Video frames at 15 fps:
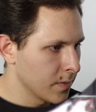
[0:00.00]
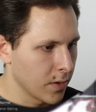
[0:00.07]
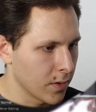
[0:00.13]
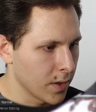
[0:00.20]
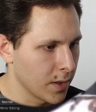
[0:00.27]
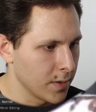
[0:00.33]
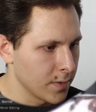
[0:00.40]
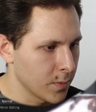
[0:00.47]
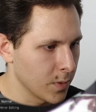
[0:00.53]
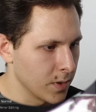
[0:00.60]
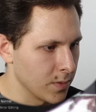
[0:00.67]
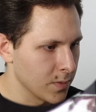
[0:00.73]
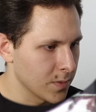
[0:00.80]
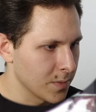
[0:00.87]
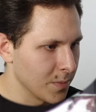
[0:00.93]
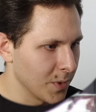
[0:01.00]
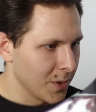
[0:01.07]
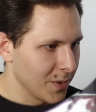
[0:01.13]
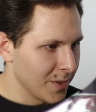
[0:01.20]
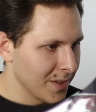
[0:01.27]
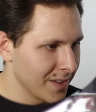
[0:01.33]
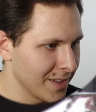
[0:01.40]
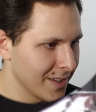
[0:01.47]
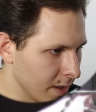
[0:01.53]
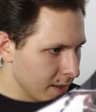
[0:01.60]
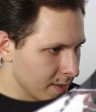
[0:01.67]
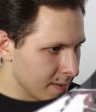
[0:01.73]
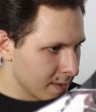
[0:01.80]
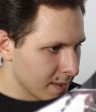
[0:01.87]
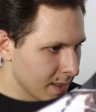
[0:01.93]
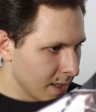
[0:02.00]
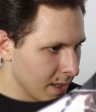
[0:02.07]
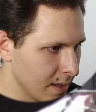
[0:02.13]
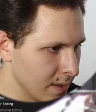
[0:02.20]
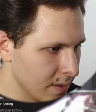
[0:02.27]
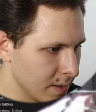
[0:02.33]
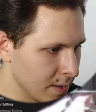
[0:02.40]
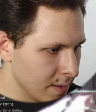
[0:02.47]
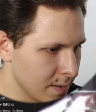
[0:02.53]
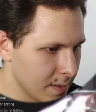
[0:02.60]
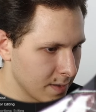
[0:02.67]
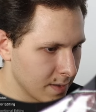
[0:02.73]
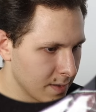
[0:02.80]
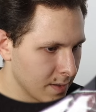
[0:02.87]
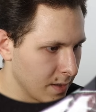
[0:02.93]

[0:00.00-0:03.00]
Okay, it's way too small. Let's scale this.